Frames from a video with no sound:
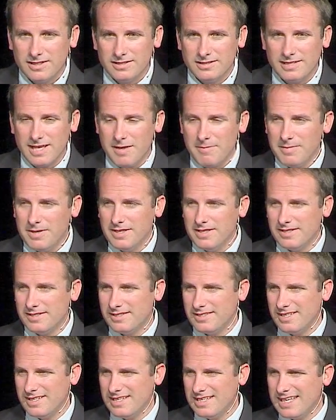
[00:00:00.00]
Does that mean that
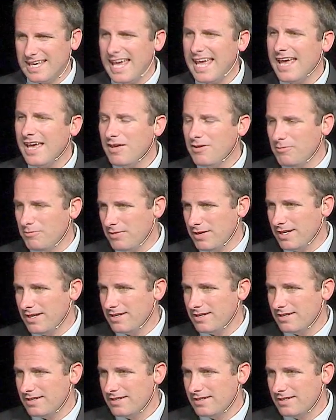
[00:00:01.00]
sin can
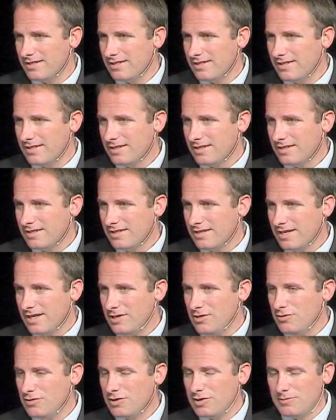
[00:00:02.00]
win
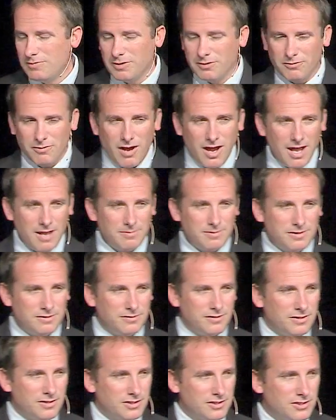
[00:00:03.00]
and you can be robbed
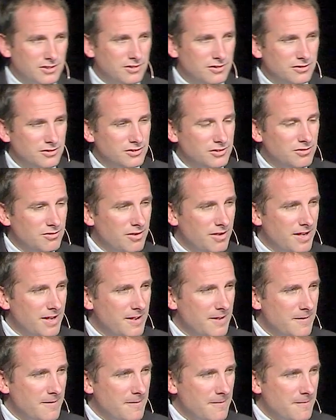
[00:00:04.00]
of your eternal joy?
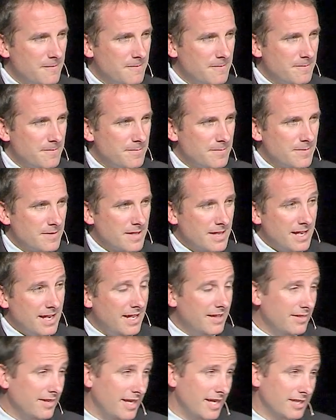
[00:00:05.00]

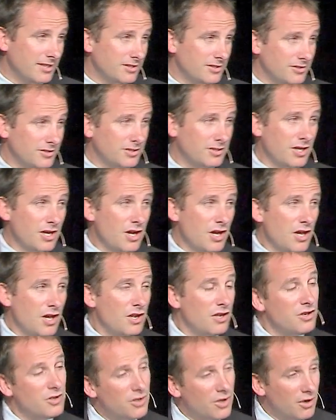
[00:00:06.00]
And the answer is
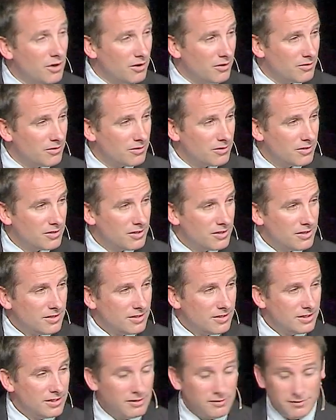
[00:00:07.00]
no.
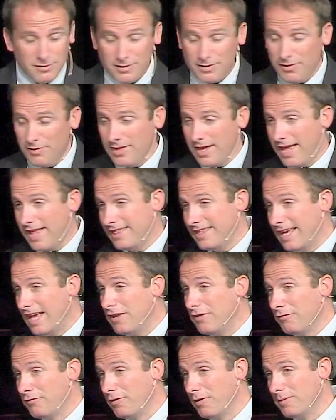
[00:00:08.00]
You even know that at the
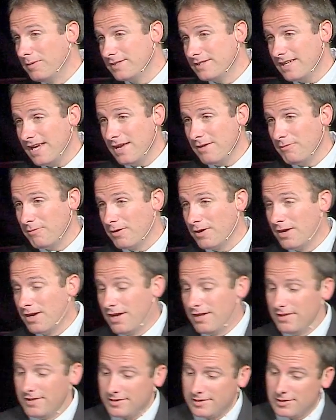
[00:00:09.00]
end of Romans 8, where
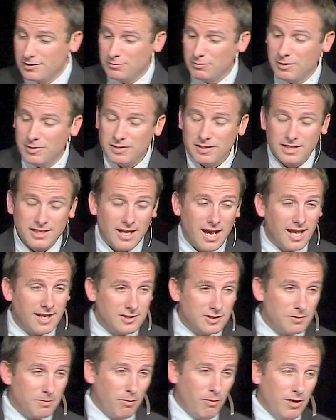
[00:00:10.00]
this is what God
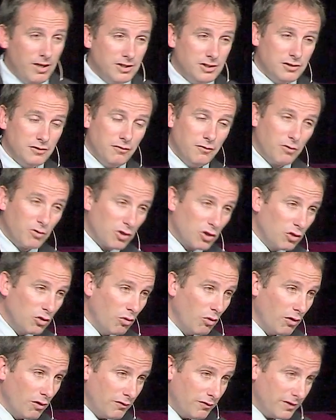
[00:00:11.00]
has appointed you for
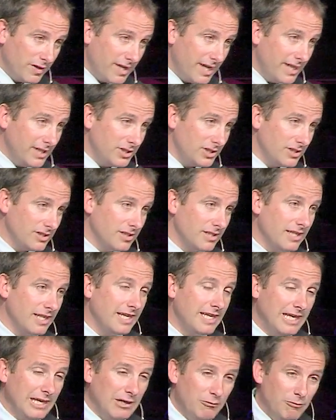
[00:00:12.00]
glorification, that
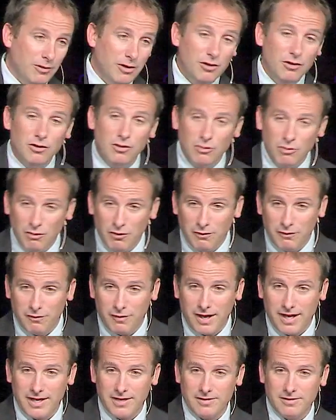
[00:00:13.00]
He will
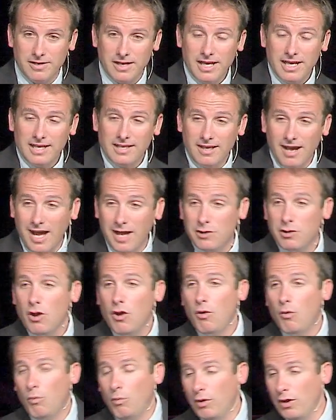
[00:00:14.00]
glorify you. God
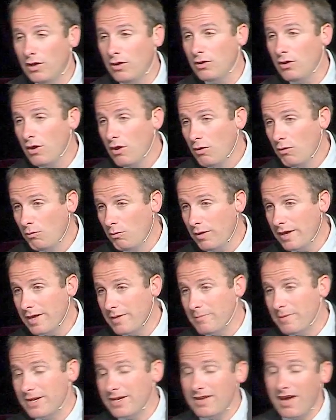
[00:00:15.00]
will
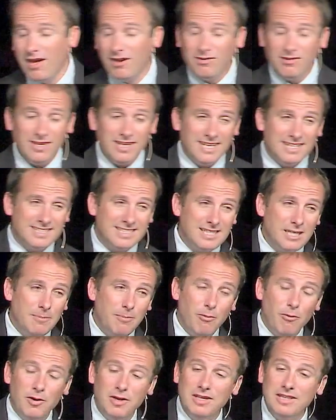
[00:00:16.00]
win. But not only has He
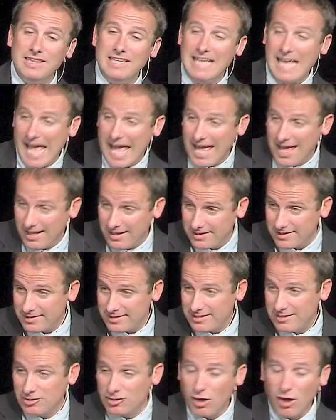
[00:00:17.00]
appointed the
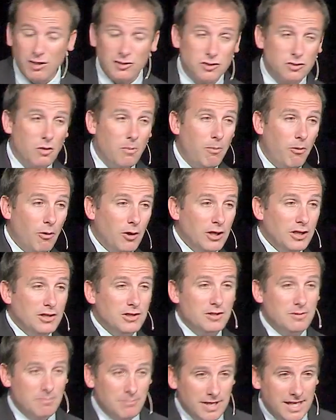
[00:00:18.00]
ends, He's also
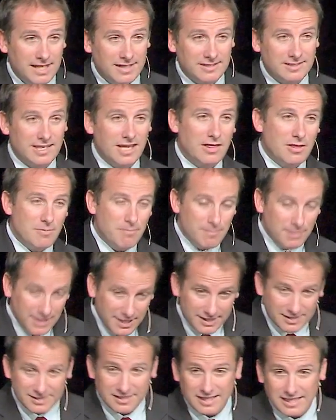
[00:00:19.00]
appointed the means, and the
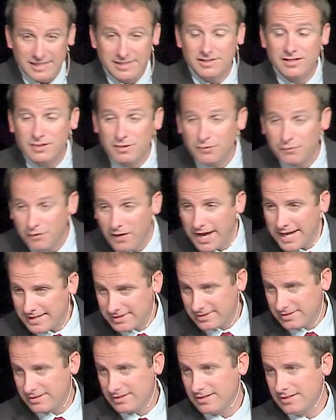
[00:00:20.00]
means is the
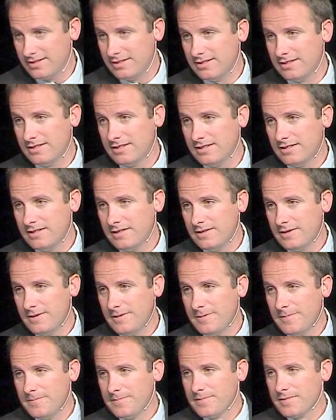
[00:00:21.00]
fight.
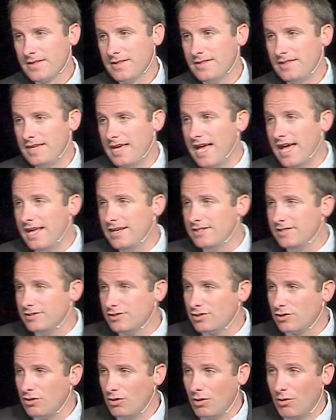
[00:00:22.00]
The end
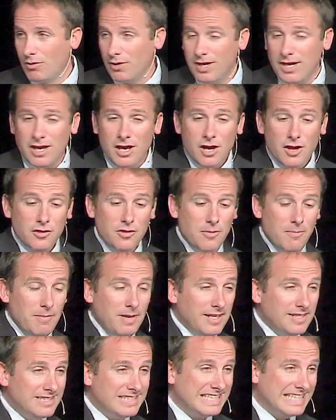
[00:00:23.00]
is glory, the
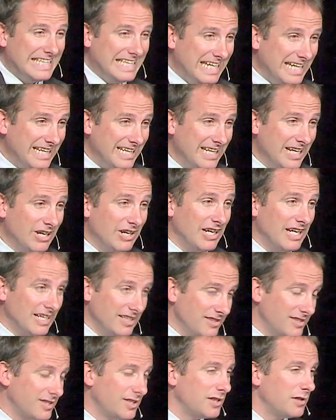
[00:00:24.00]
means getting there
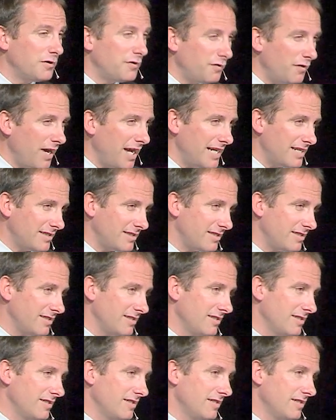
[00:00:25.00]
is the fight.